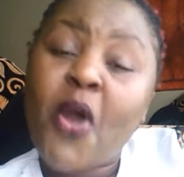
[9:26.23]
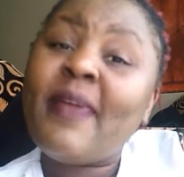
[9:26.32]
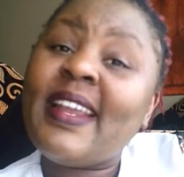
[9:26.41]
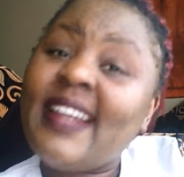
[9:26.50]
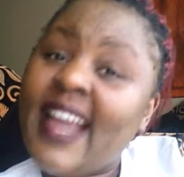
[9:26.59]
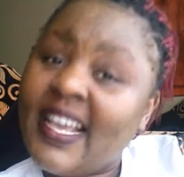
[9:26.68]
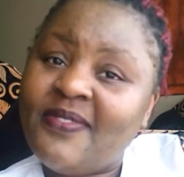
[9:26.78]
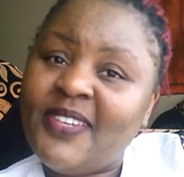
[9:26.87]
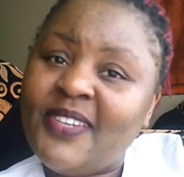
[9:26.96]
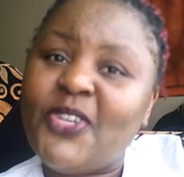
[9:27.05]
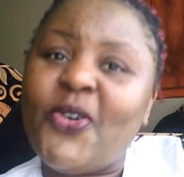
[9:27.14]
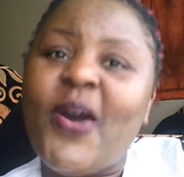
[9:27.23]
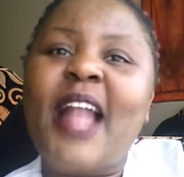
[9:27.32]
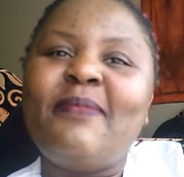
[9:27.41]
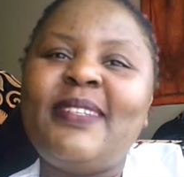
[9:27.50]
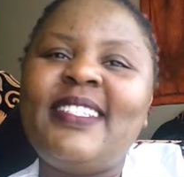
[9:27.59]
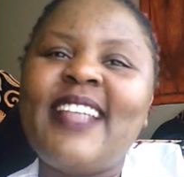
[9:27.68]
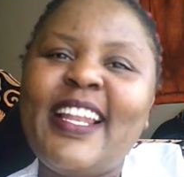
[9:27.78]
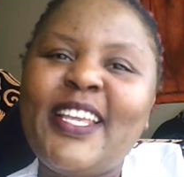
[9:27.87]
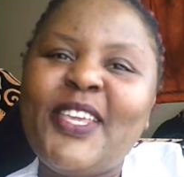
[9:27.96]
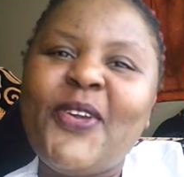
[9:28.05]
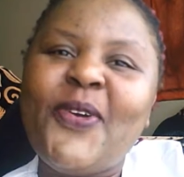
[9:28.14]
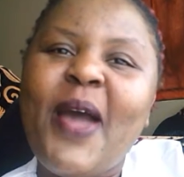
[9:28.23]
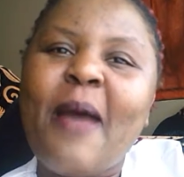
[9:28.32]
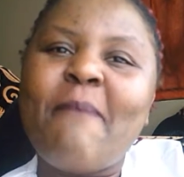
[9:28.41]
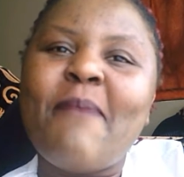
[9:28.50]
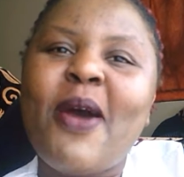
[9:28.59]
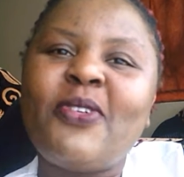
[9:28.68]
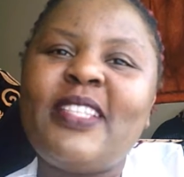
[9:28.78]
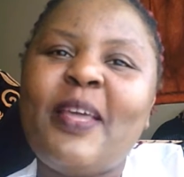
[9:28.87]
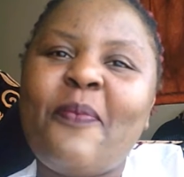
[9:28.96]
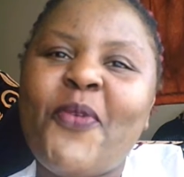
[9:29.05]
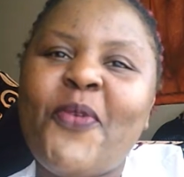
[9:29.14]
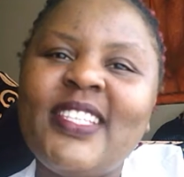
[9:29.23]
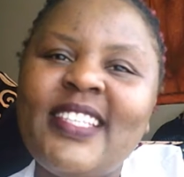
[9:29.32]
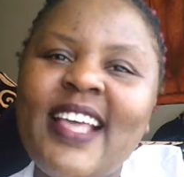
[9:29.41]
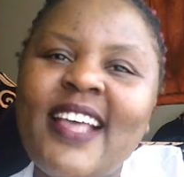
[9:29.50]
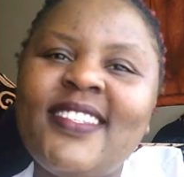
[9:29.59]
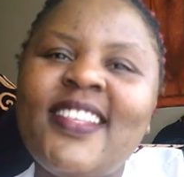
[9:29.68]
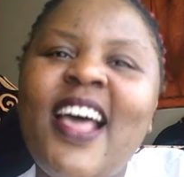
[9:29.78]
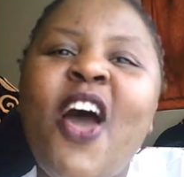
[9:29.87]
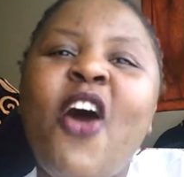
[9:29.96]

On my next video, I'll be telling you about the process